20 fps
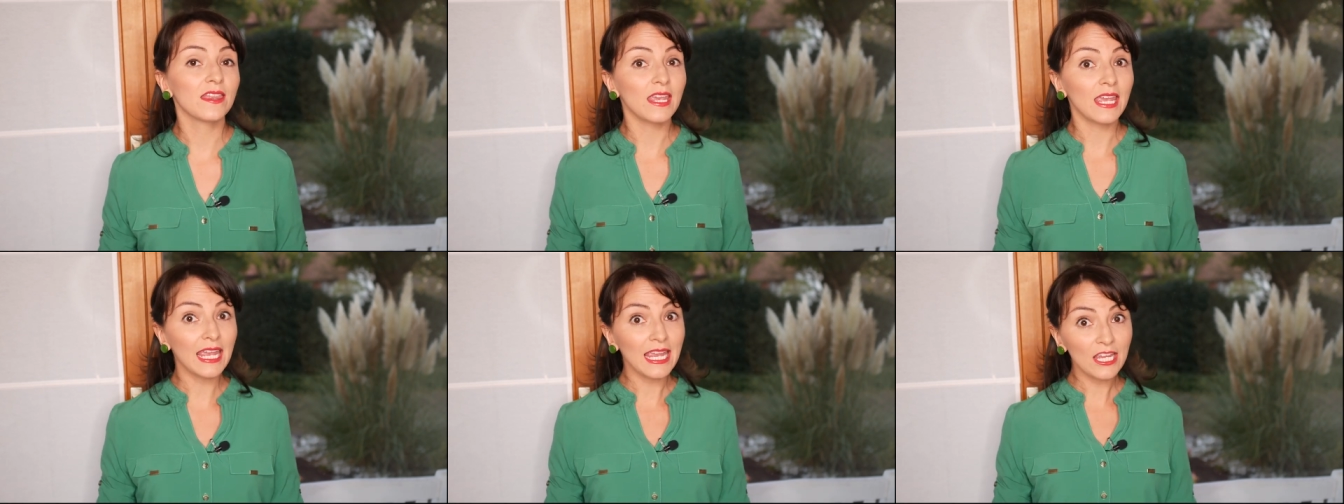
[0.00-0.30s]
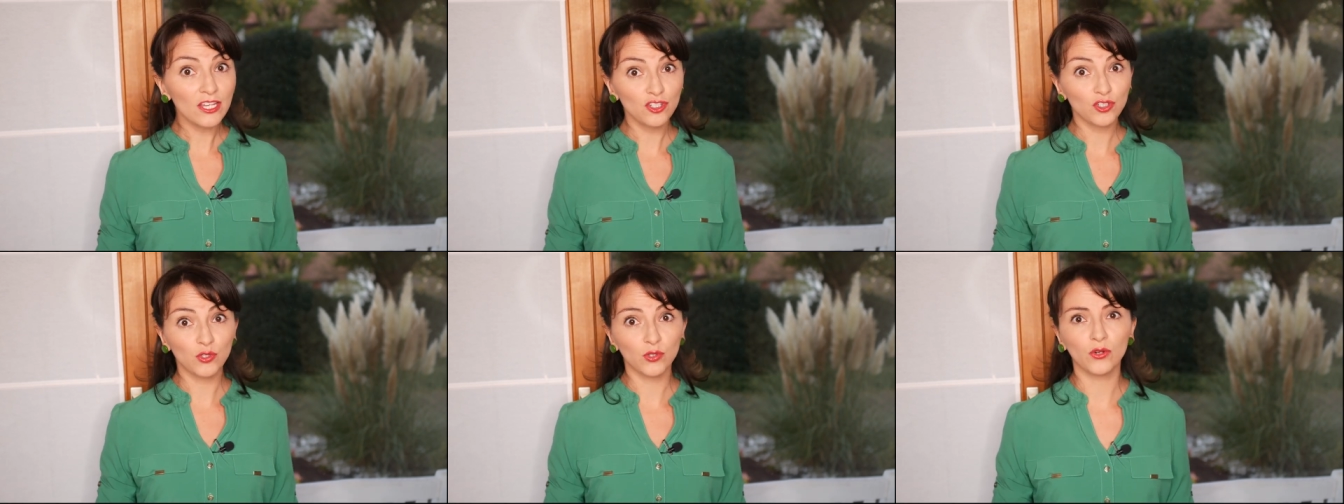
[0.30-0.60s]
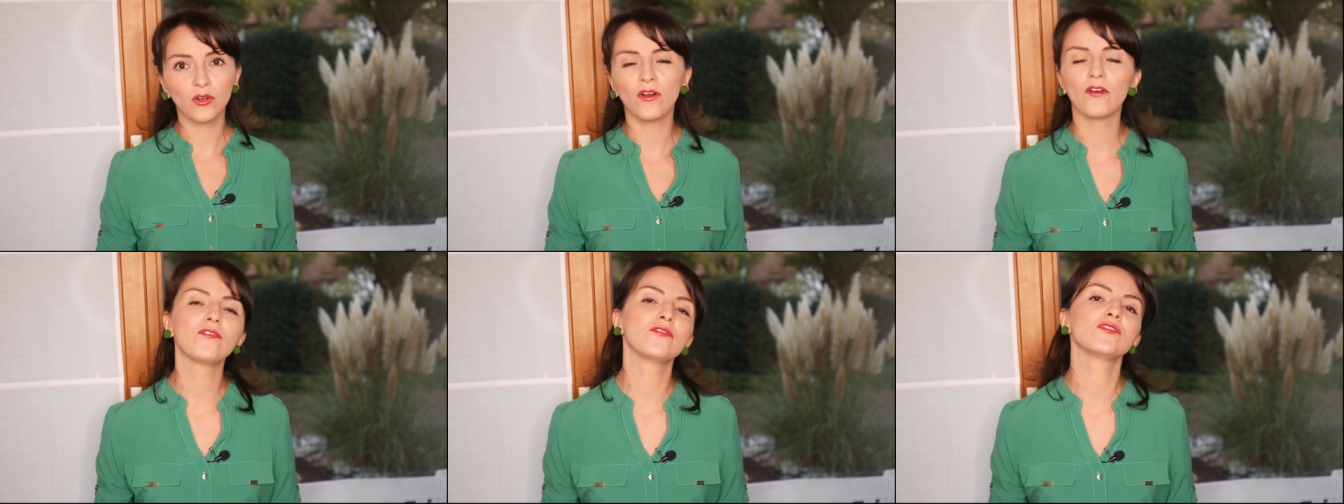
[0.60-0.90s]
the issue
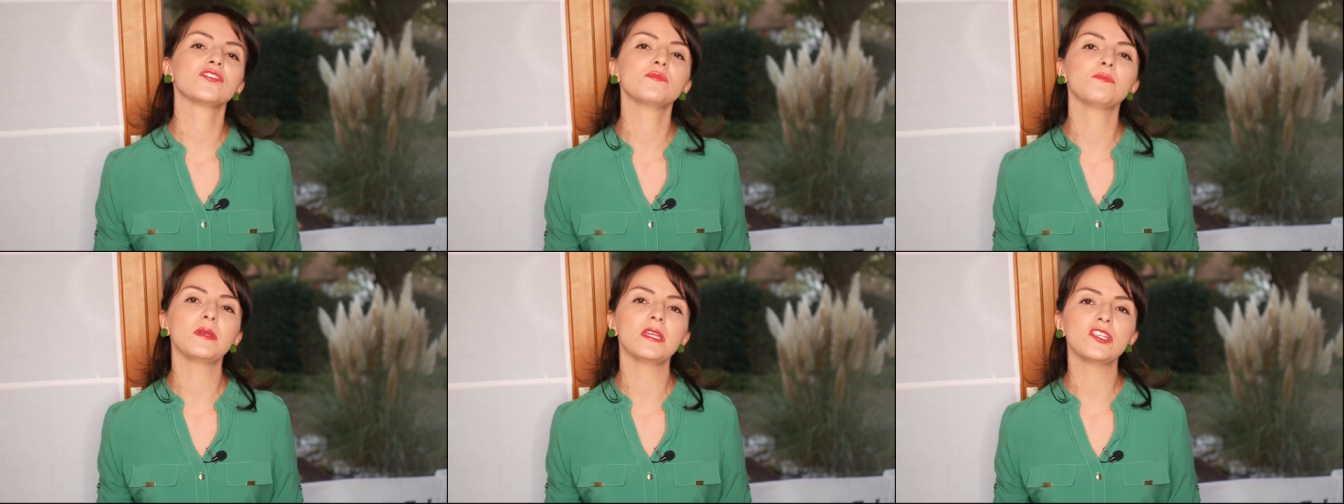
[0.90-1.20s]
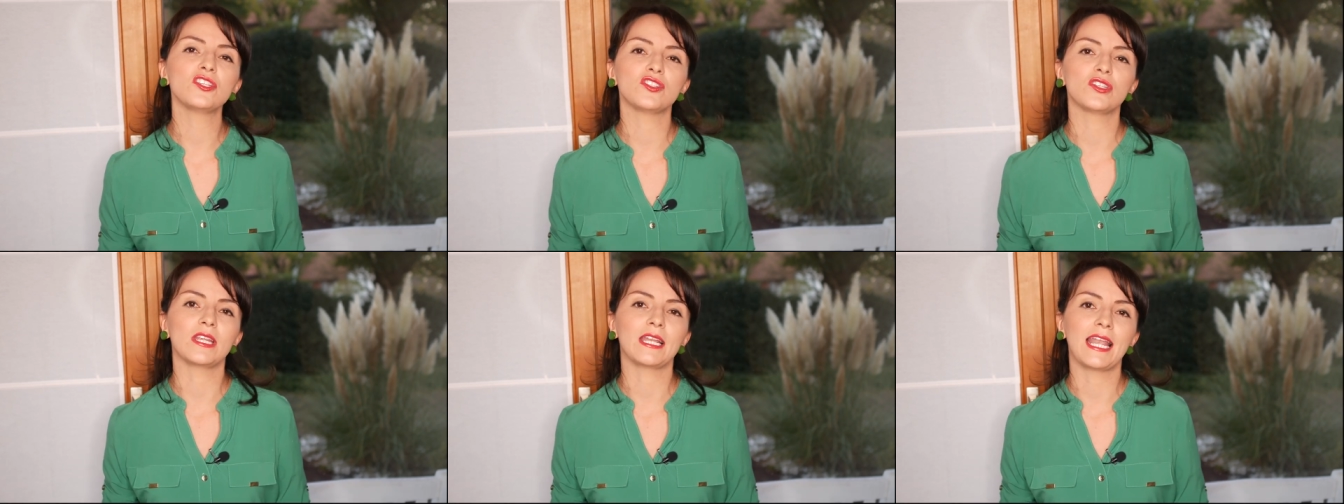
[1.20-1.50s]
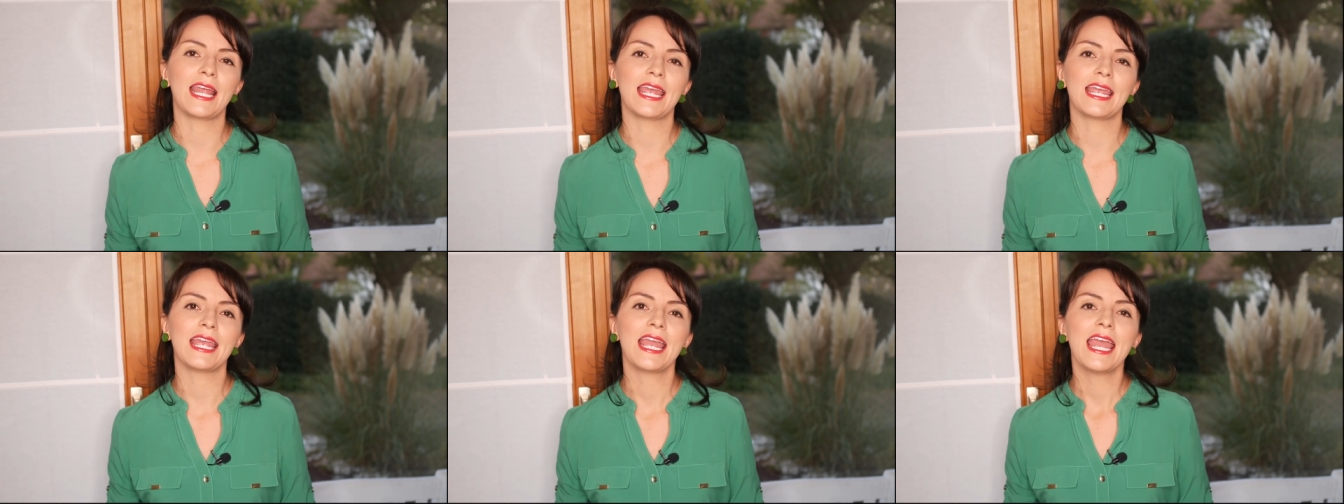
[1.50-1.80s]
of speech
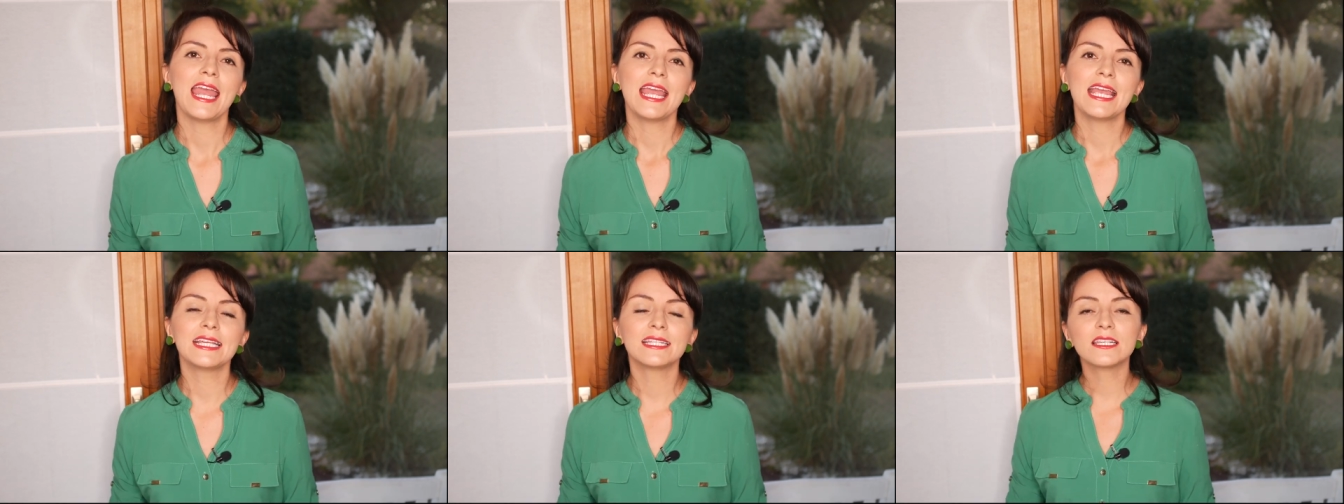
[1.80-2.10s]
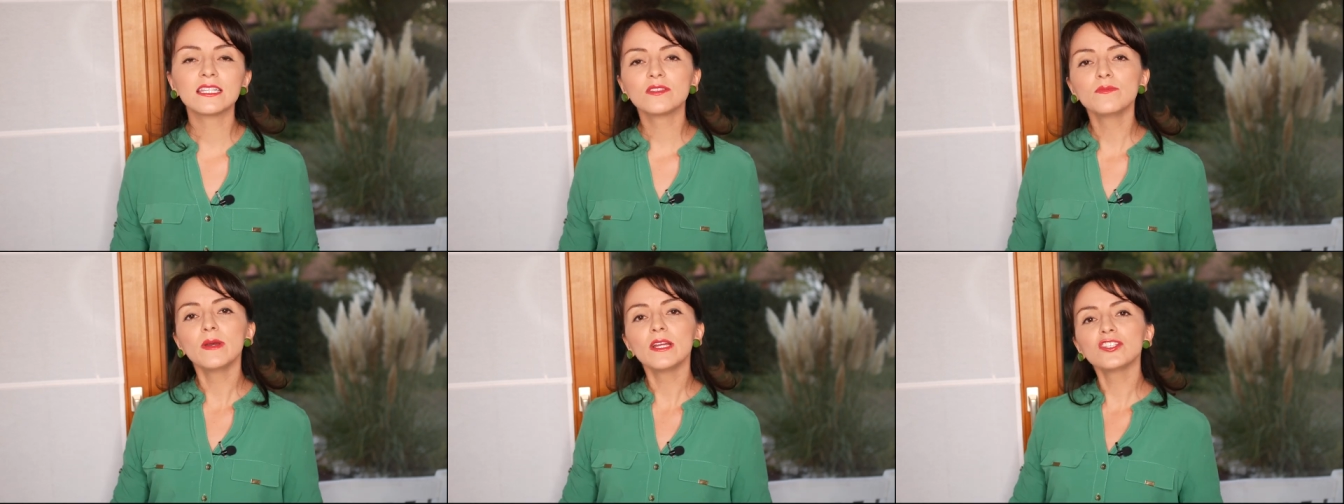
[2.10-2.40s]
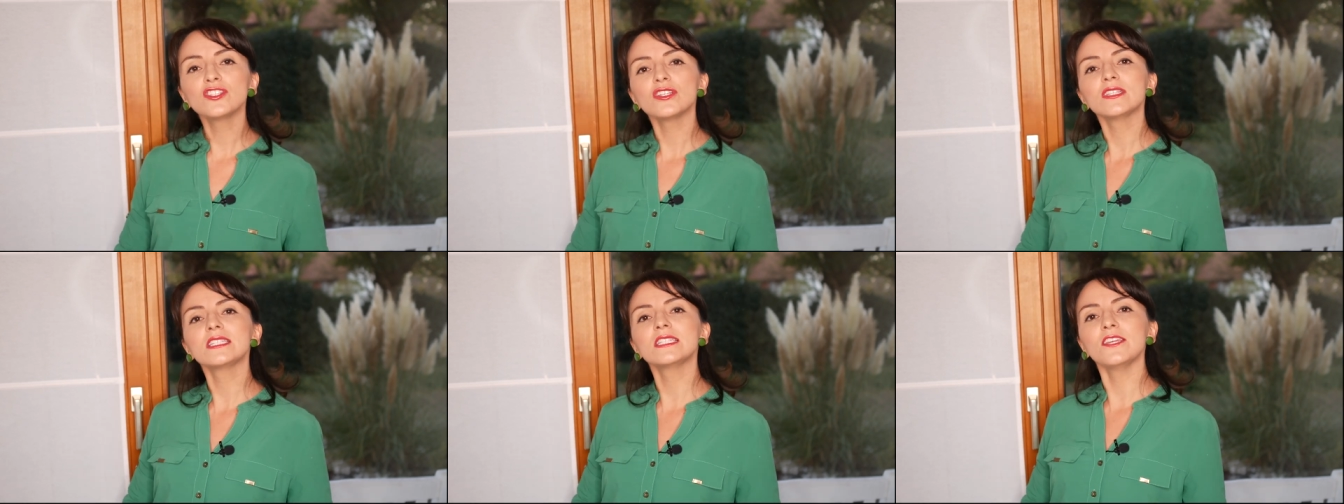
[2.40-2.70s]
delay is as much a